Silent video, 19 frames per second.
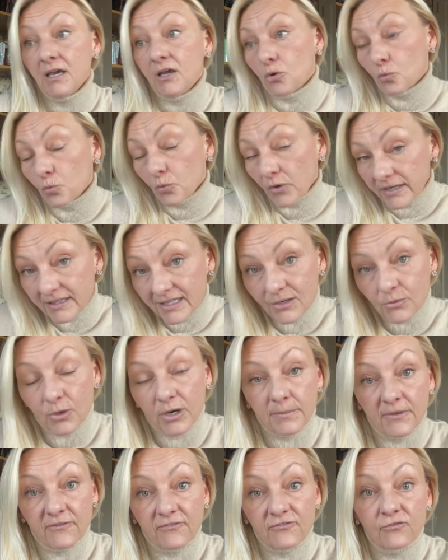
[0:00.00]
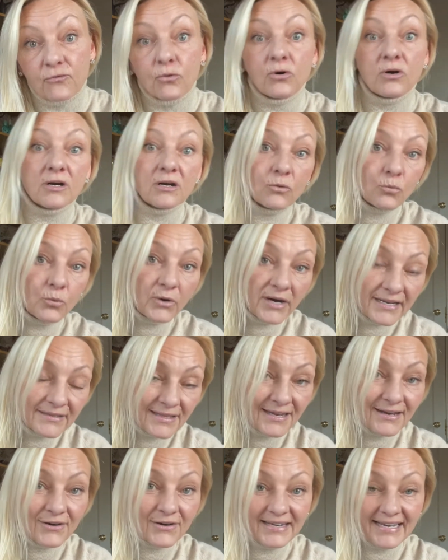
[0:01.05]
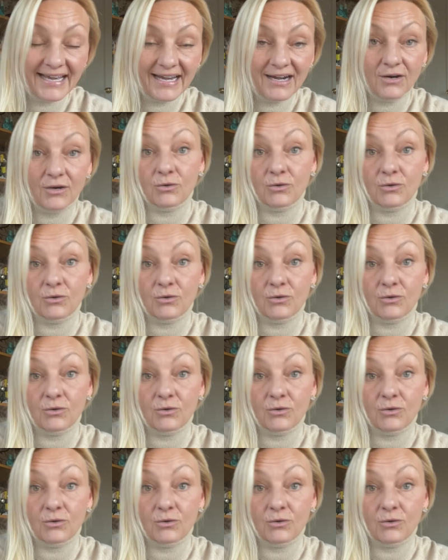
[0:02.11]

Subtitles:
where they were before, where they are now,